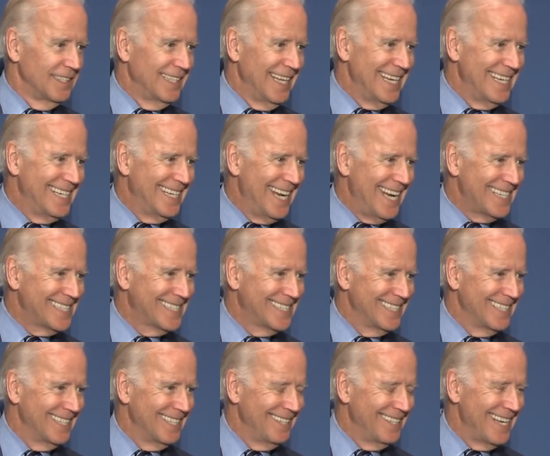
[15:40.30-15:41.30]
They get
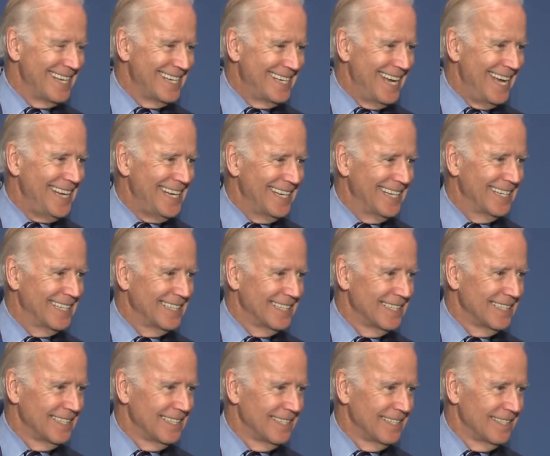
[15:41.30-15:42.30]
it. They get it.
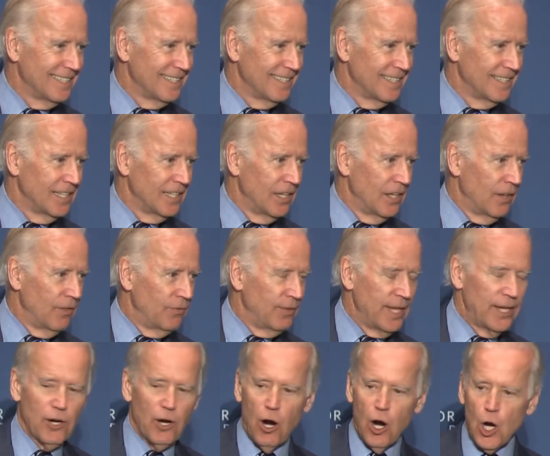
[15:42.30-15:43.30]

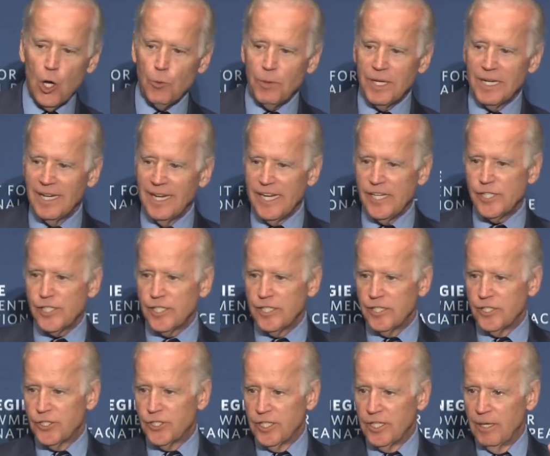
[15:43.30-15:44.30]
That our
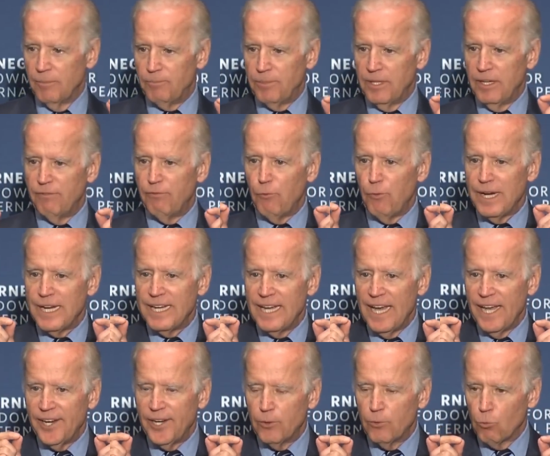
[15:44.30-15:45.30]
relationship, if we
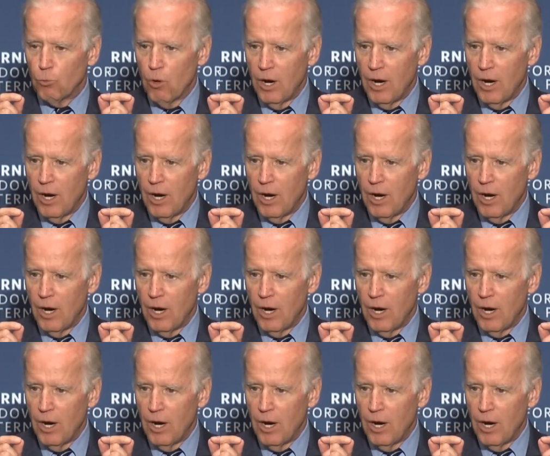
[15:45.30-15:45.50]
get it